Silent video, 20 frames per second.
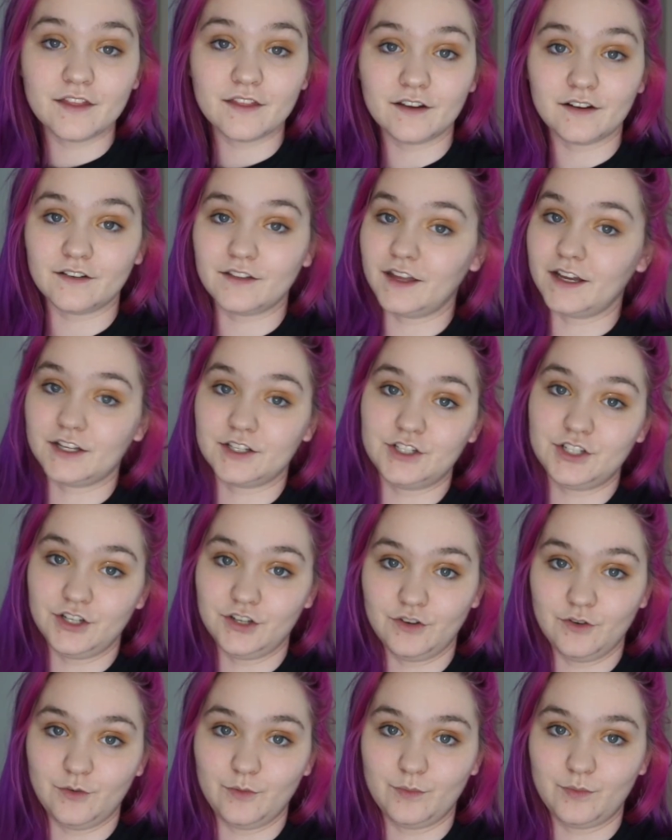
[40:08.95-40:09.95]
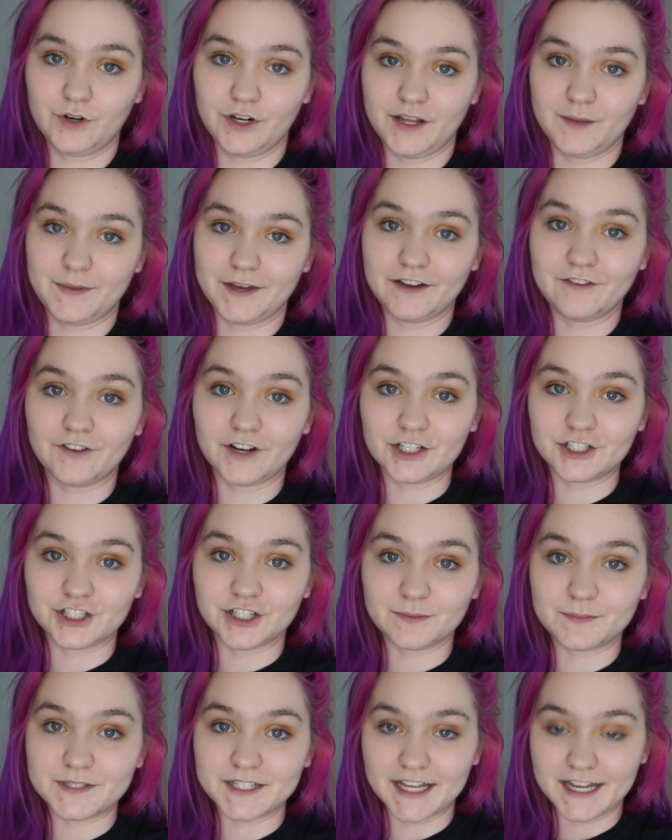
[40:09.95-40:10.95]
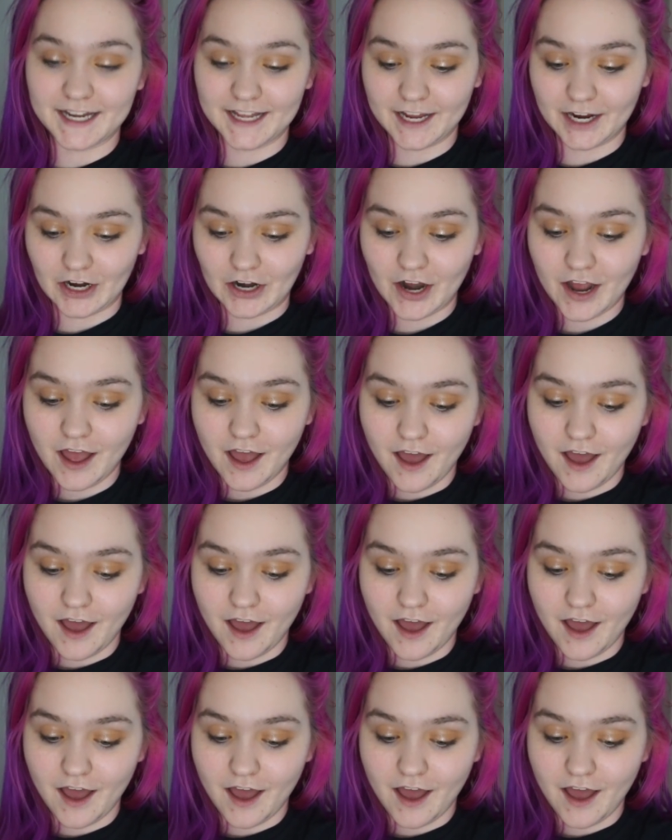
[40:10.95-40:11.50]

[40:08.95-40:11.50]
There are like two pretty big friendships in here.